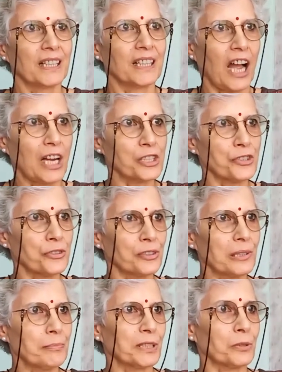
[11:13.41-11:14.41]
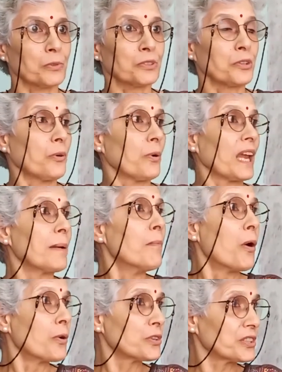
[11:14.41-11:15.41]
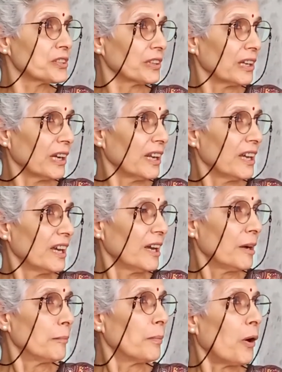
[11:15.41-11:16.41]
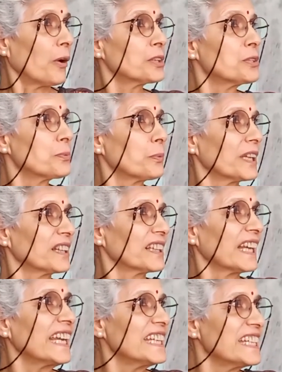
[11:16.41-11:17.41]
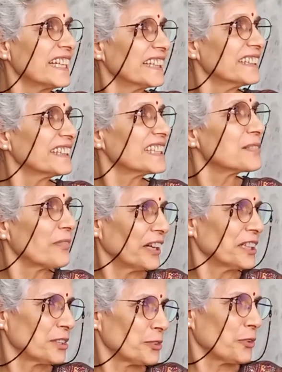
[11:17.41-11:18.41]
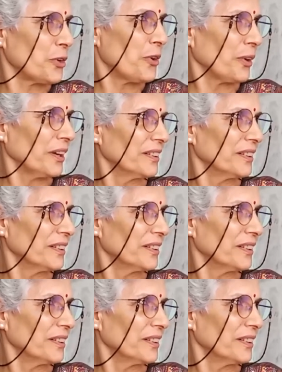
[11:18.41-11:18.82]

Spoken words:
cultural but also emotional bond with India is very strong.